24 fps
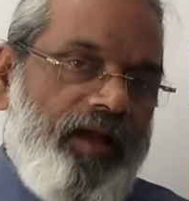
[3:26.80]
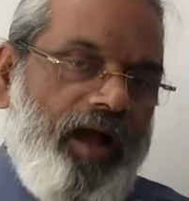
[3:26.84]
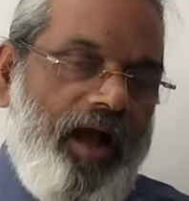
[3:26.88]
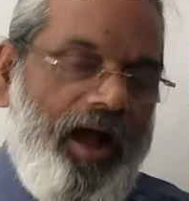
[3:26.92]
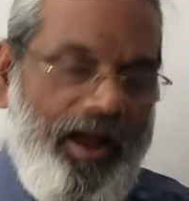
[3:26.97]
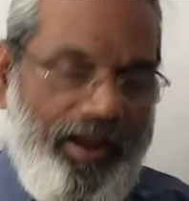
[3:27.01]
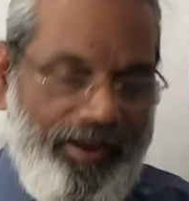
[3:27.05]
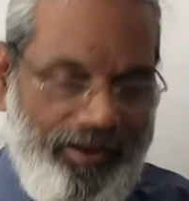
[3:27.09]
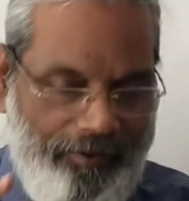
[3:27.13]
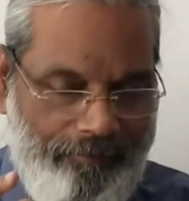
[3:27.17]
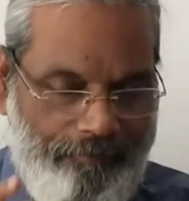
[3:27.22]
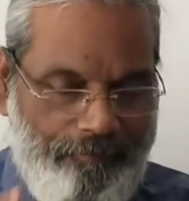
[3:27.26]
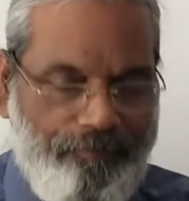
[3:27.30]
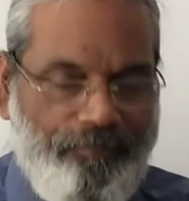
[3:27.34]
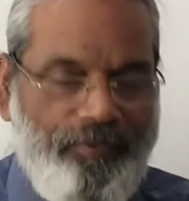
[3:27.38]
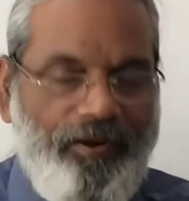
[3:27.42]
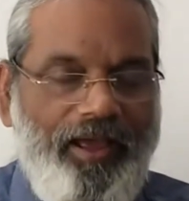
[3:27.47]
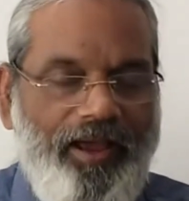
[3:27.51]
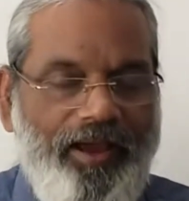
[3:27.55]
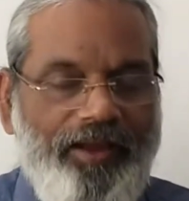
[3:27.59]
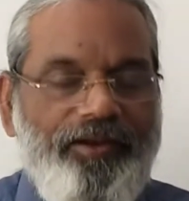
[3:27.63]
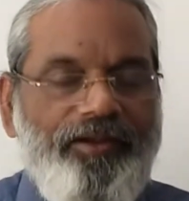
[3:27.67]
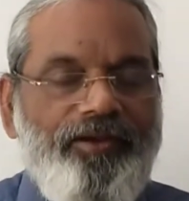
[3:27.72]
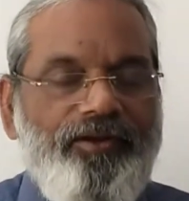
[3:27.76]
I am
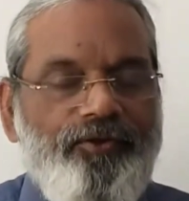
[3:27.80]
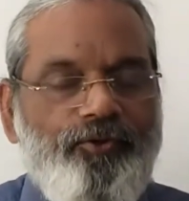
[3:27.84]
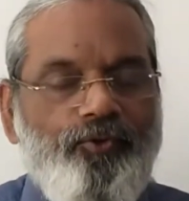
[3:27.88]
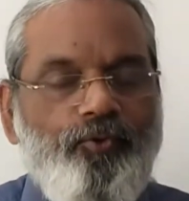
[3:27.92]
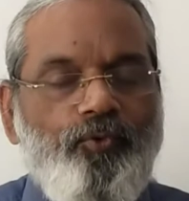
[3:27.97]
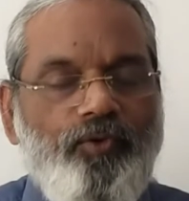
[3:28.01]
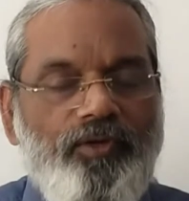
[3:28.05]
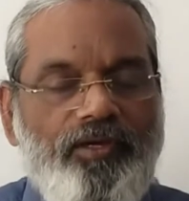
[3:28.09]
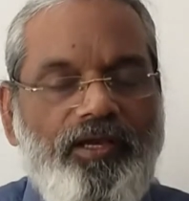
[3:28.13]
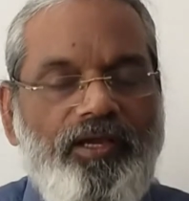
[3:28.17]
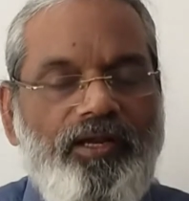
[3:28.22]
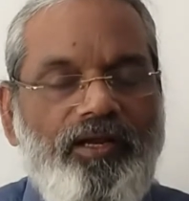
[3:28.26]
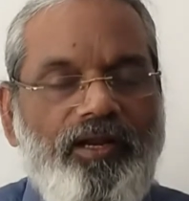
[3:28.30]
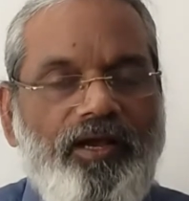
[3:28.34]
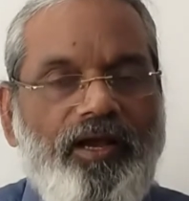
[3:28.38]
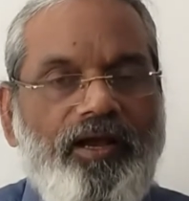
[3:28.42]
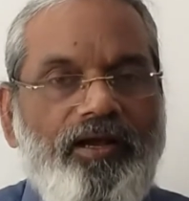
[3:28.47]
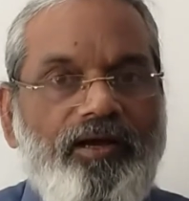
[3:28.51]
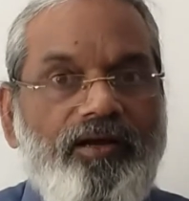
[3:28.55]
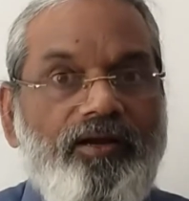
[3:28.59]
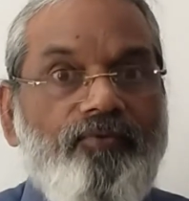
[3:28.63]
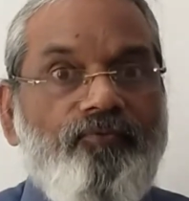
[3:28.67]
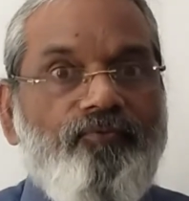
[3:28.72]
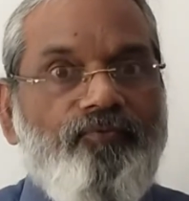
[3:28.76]
planning to kill
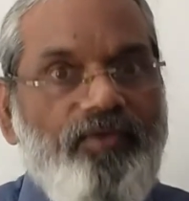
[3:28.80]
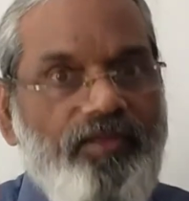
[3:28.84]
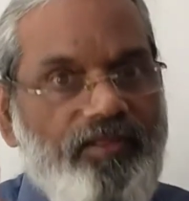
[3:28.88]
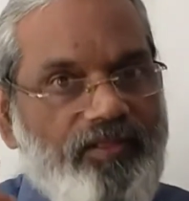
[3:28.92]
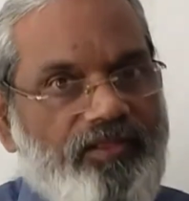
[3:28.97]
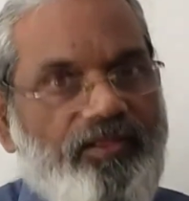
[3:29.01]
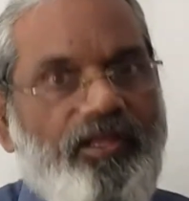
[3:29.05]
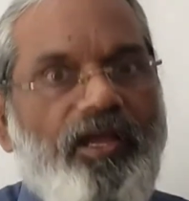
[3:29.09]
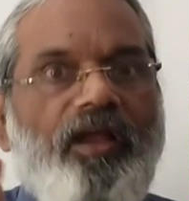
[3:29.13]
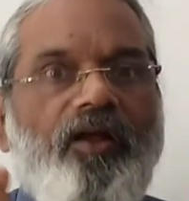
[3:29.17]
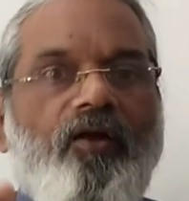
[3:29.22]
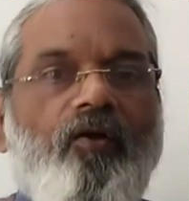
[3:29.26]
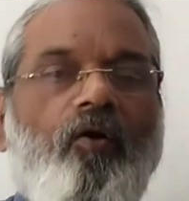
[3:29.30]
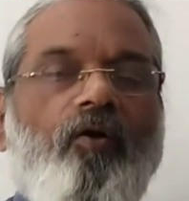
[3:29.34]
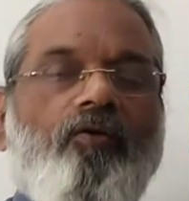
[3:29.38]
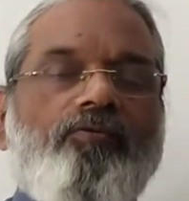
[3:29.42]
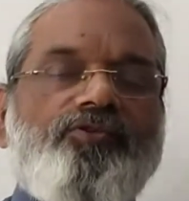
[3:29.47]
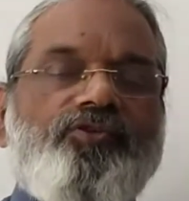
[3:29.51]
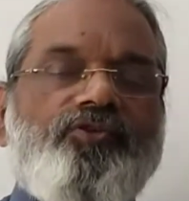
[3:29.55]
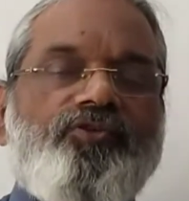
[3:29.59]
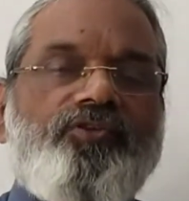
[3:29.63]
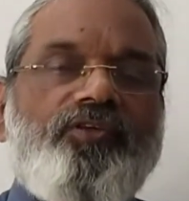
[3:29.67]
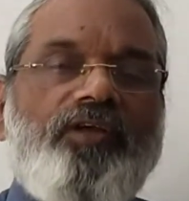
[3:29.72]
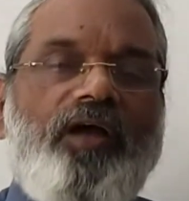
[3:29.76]
her with a
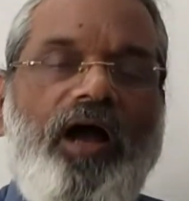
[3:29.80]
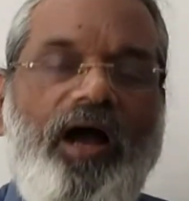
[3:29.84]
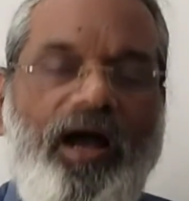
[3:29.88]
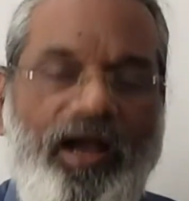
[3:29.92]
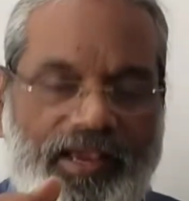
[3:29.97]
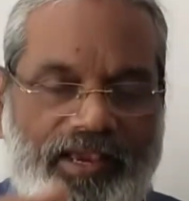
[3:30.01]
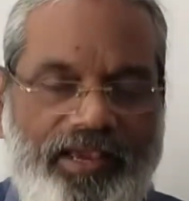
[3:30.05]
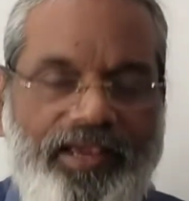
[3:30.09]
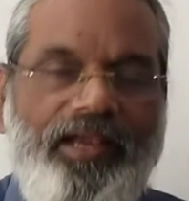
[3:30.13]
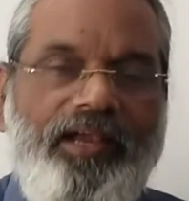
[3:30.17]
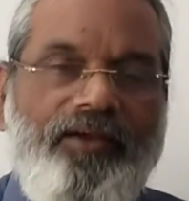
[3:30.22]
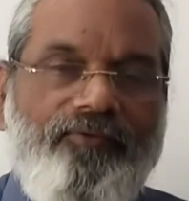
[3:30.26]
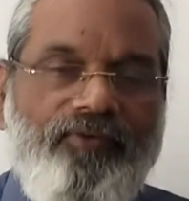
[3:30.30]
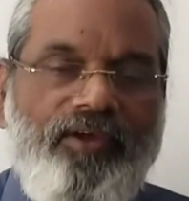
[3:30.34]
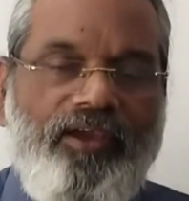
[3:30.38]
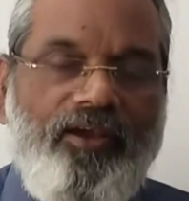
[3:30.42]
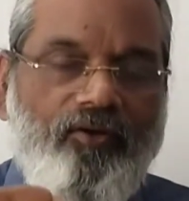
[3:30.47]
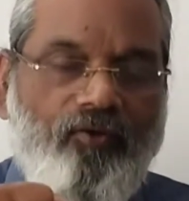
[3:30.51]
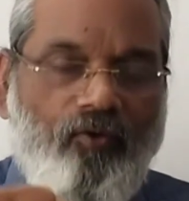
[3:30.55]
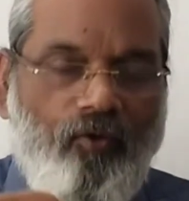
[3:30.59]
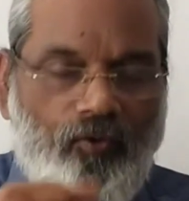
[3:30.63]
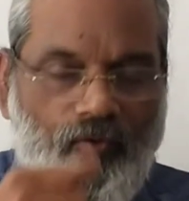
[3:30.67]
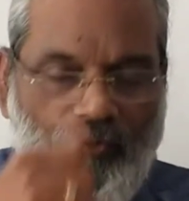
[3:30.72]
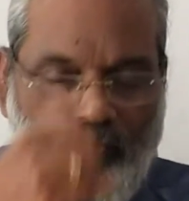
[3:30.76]
cause. I have a
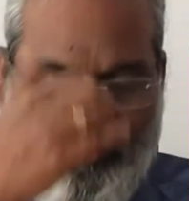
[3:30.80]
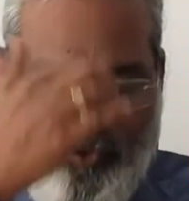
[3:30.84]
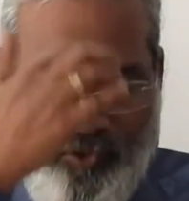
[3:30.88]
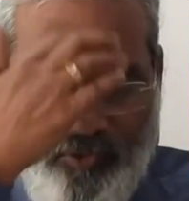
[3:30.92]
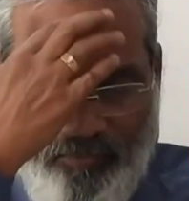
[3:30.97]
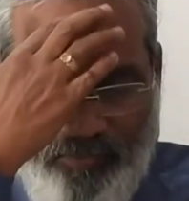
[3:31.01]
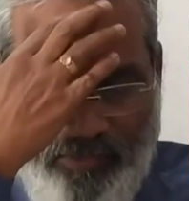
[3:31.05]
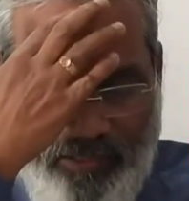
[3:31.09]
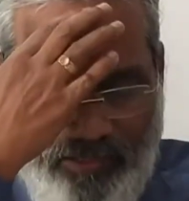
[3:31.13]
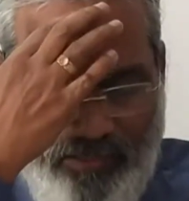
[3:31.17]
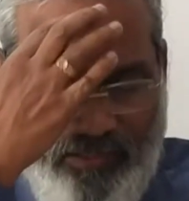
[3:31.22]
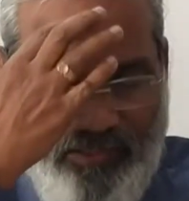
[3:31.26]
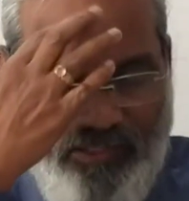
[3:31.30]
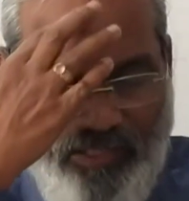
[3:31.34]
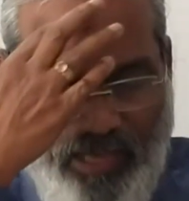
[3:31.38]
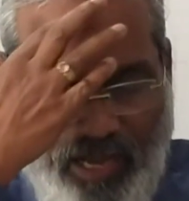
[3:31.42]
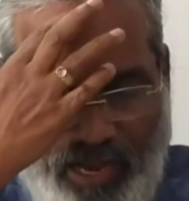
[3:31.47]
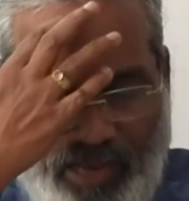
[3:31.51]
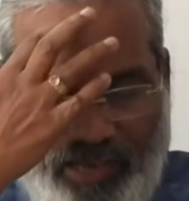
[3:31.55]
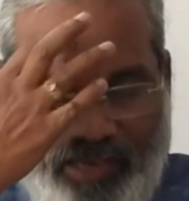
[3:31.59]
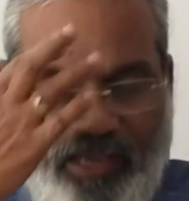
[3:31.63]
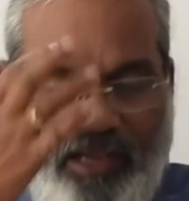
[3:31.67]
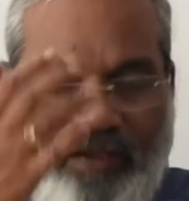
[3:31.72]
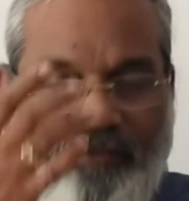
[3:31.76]
cause means
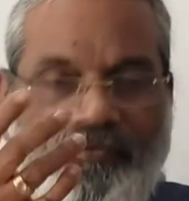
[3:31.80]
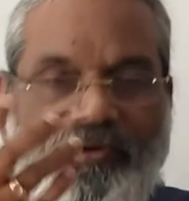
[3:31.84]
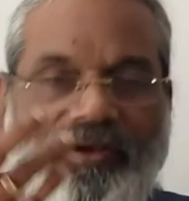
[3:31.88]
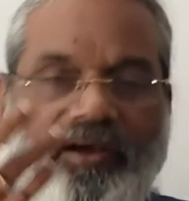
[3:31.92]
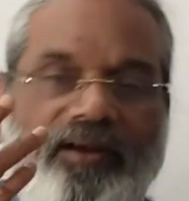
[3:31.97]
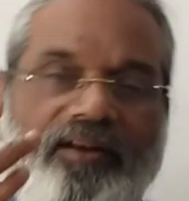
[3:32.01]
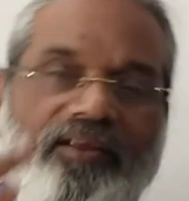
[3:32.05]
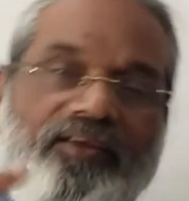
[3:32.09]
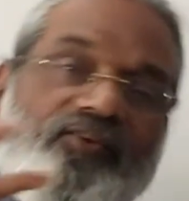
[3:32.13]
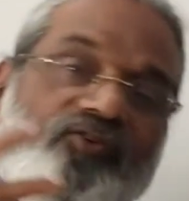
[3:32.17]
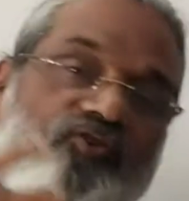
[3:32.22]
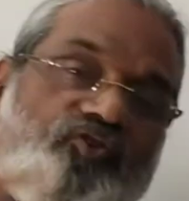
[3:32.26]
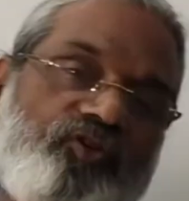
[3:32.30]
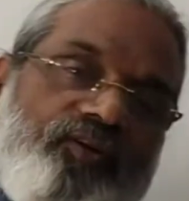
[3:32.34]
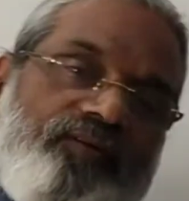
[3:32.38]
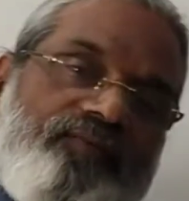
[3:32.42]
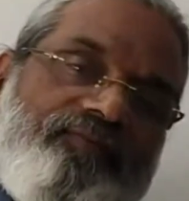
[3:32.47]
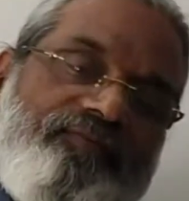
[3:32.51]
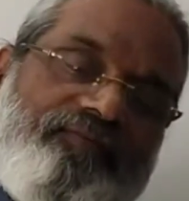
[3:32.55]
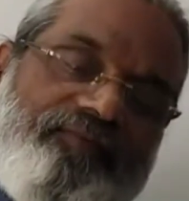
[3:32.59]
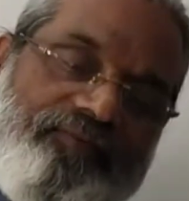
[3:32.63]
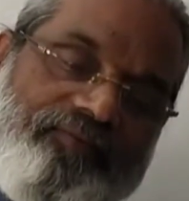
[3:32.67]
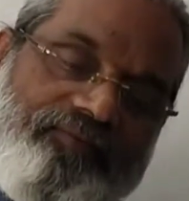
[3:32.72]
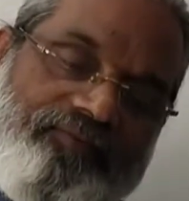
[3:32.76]
I have a
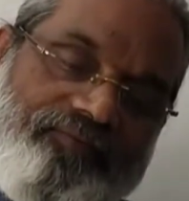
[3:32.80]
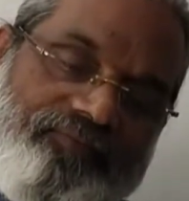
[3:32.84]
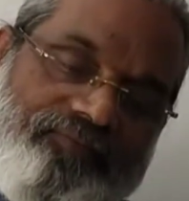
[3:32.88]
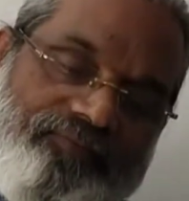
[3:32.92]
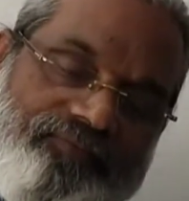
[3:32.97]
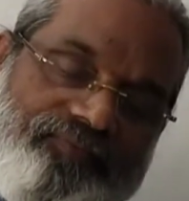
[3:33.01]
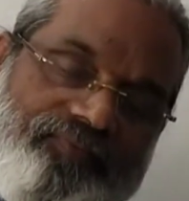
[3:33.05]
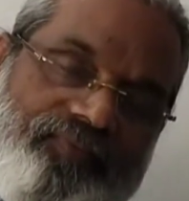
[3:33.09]
reason.